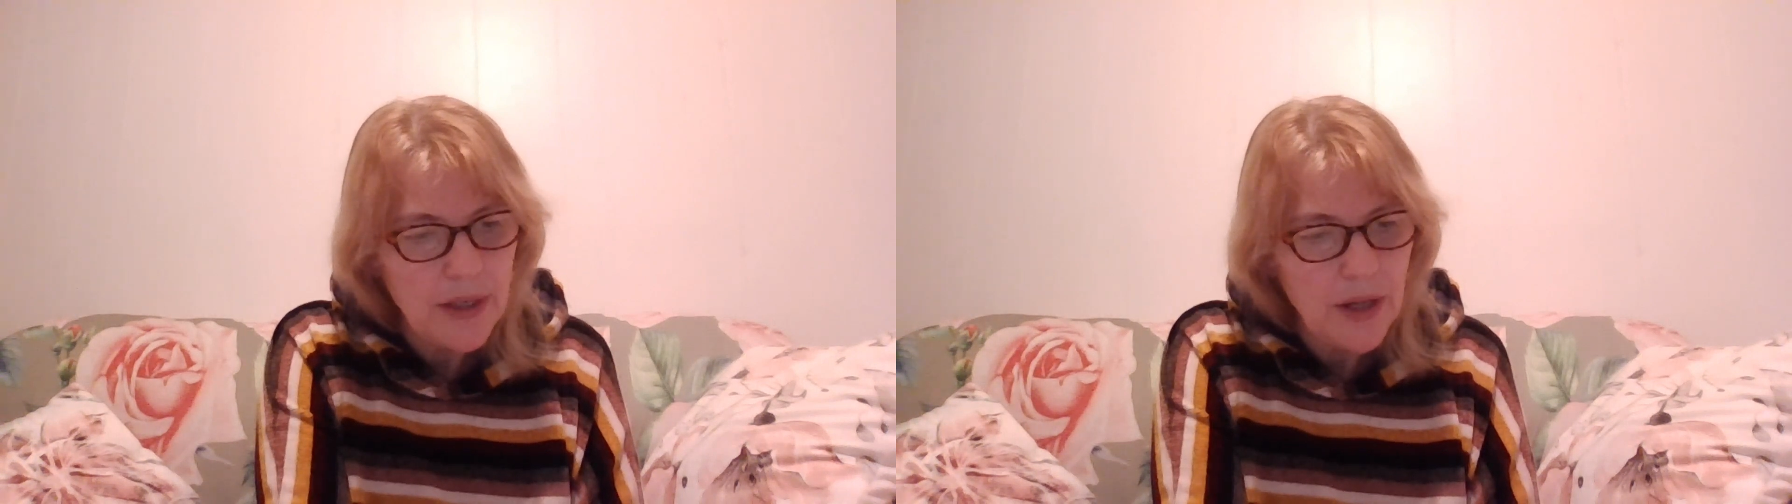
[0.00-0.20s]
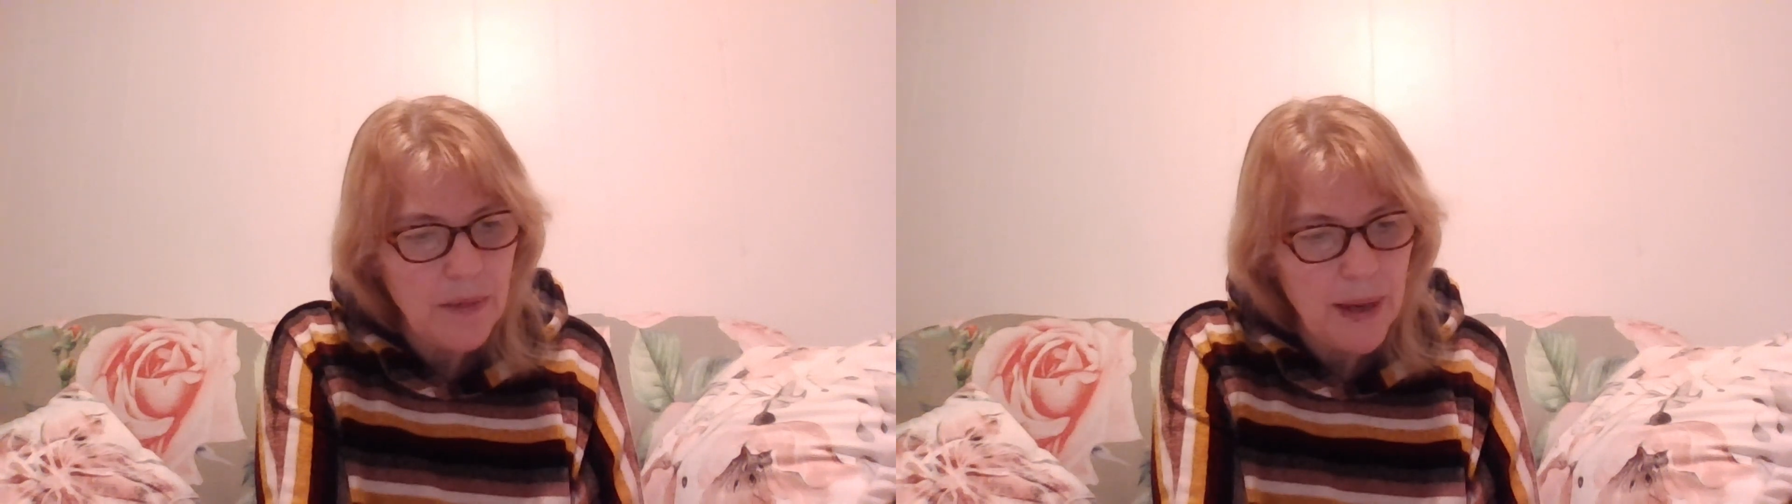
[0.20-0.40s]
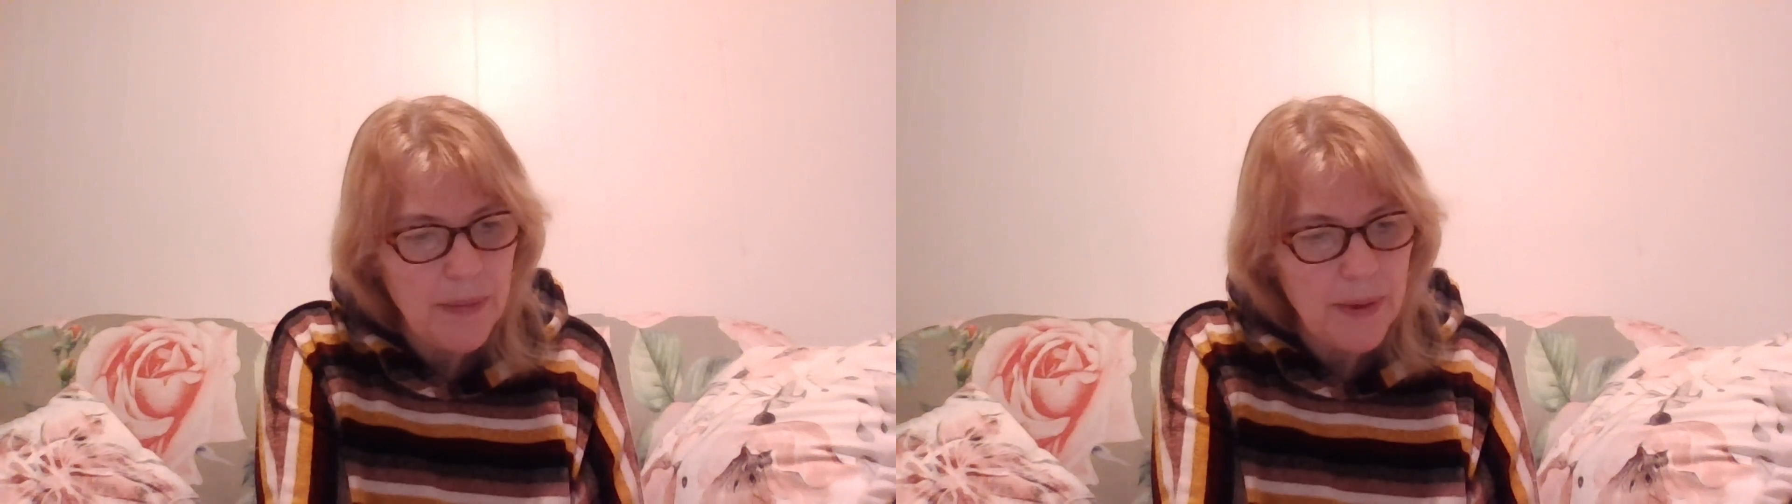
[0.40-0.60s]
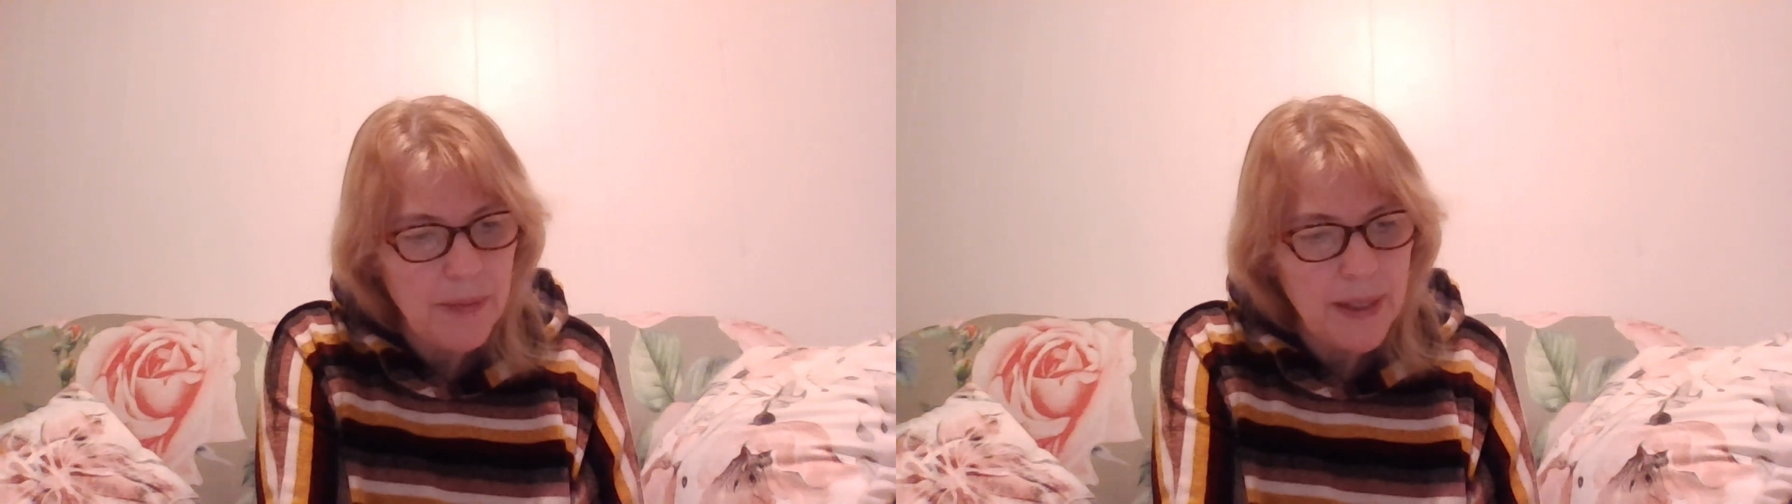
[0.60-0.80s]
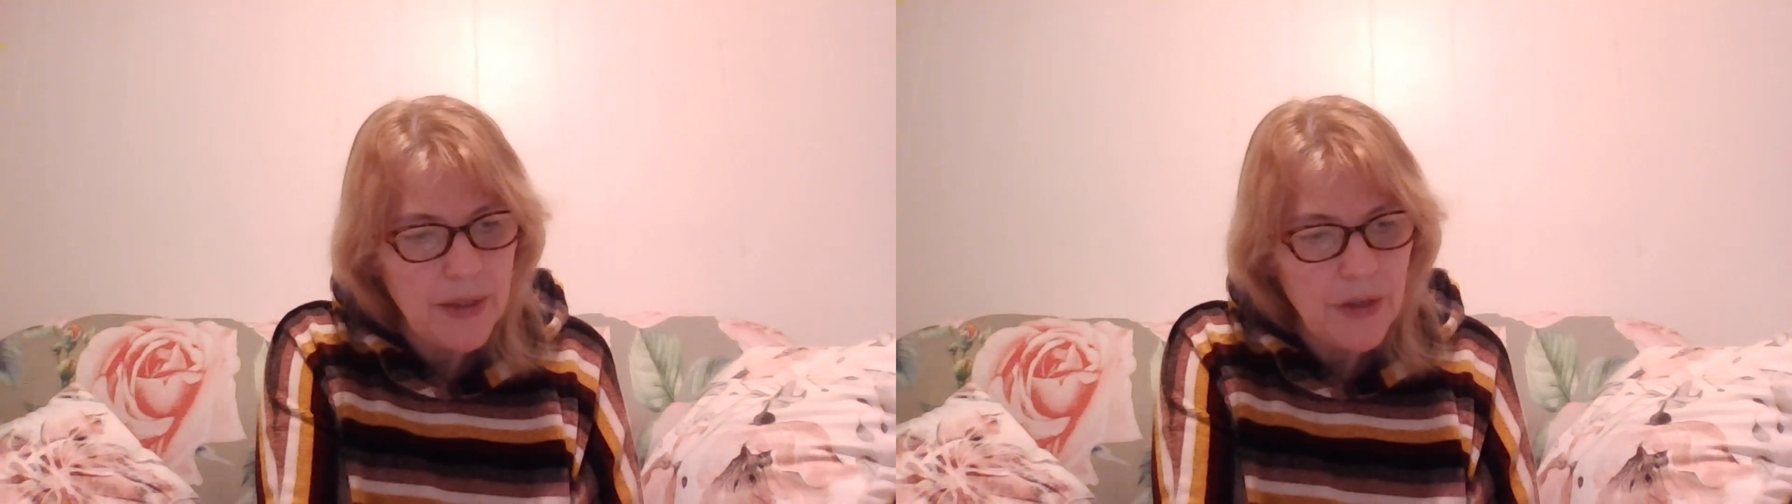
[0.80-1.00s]
salt, pepper,
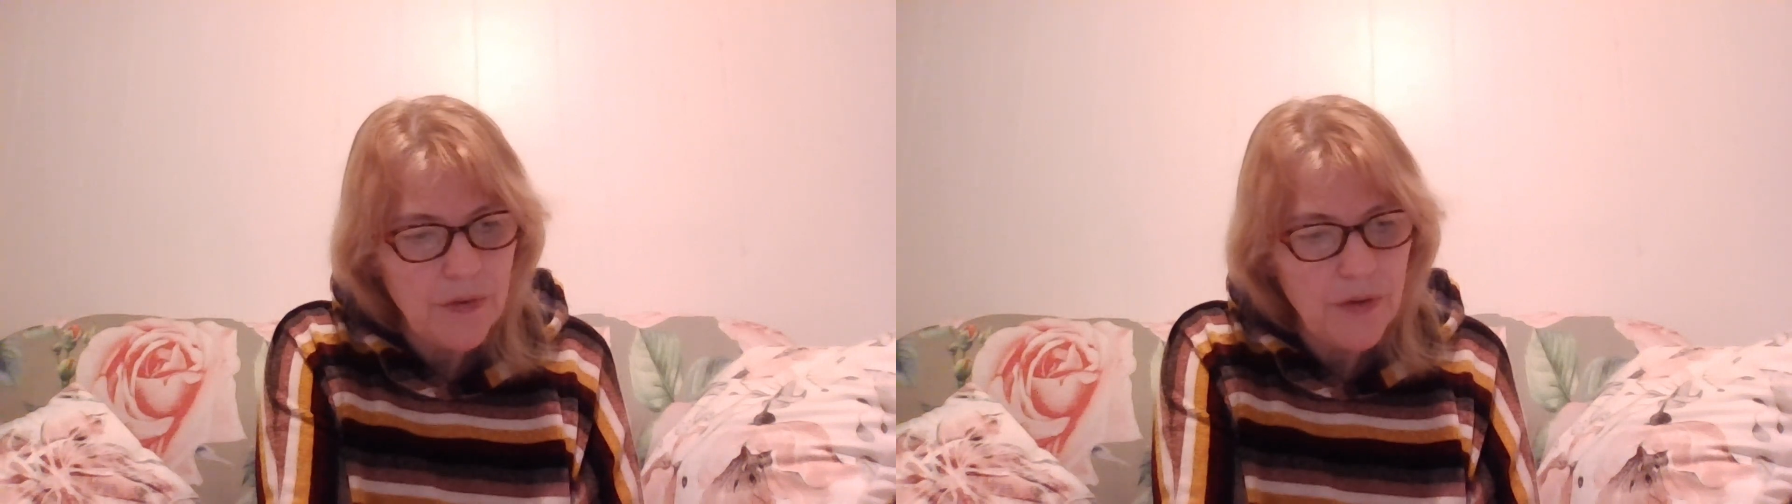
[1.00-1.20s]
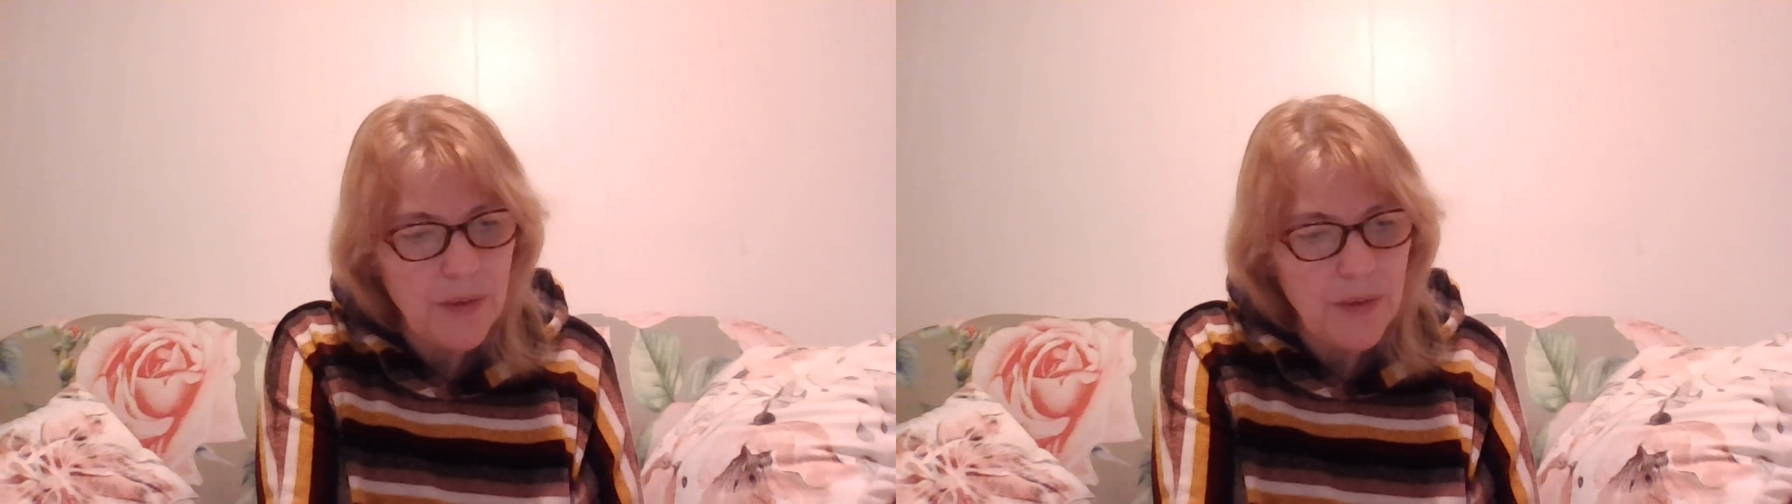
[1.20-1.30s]
mustard for